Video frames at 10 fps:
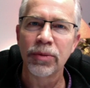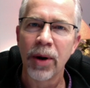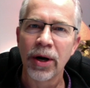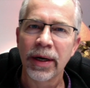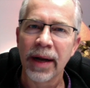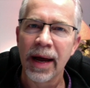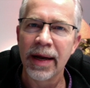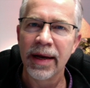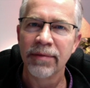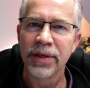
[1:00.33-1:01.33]
Mark and I
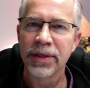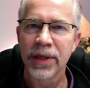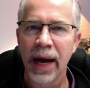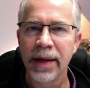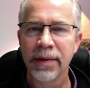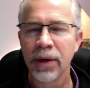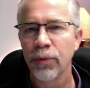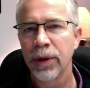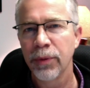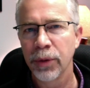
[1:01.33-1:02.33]
have decided that
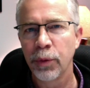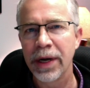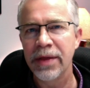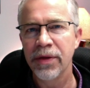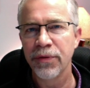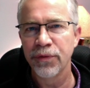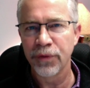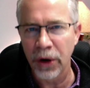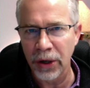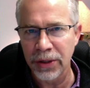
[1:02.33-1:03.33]
we would read the
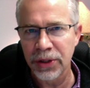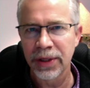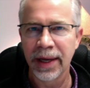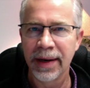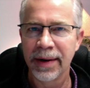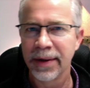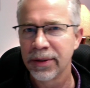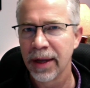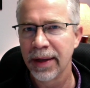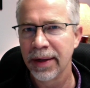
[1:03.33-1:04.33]
verse
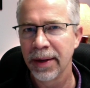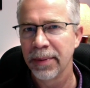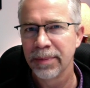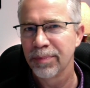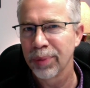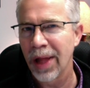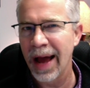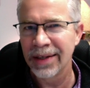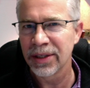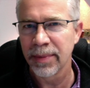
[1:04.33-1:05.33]
and
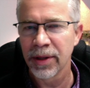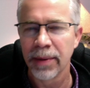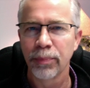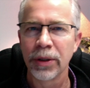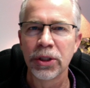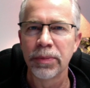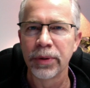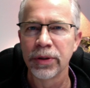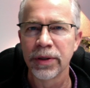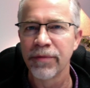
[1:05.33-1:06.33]
apply some of the
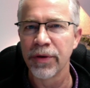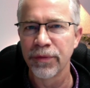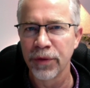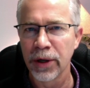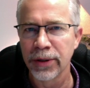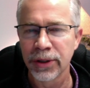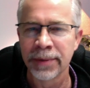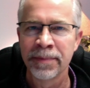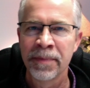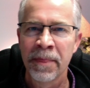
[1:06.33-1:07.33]
principles of the
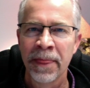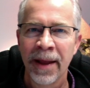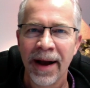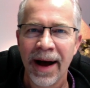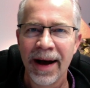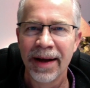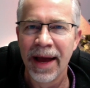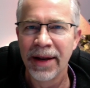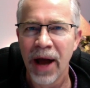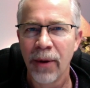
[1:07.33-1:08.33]
verse
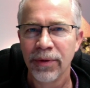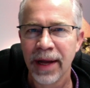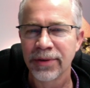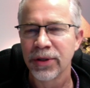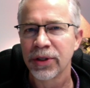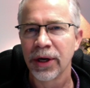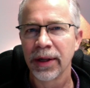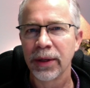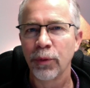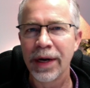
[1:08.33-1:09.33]
and not
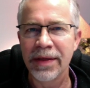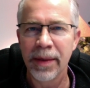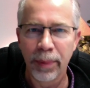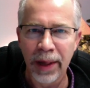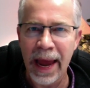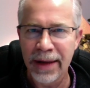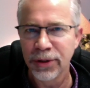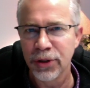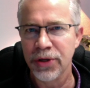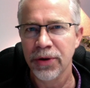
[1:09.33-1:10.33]
necessarily read the plan
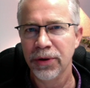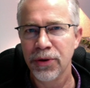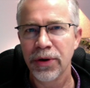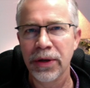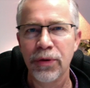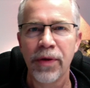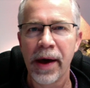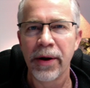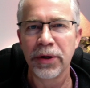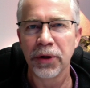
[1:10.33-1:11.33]
to you. You can do
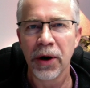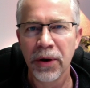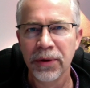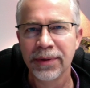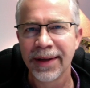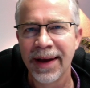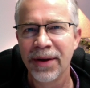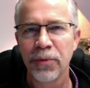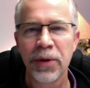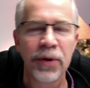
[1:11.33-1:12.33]
that on your own,
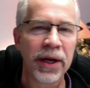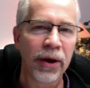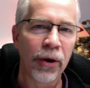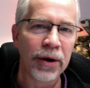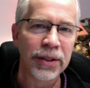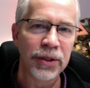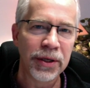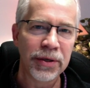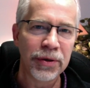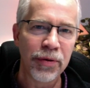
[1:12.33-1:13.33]
and we would encourage you
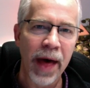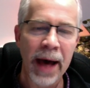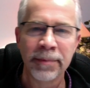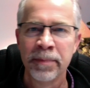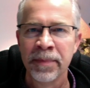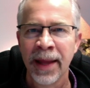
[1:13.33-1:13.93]
to do that.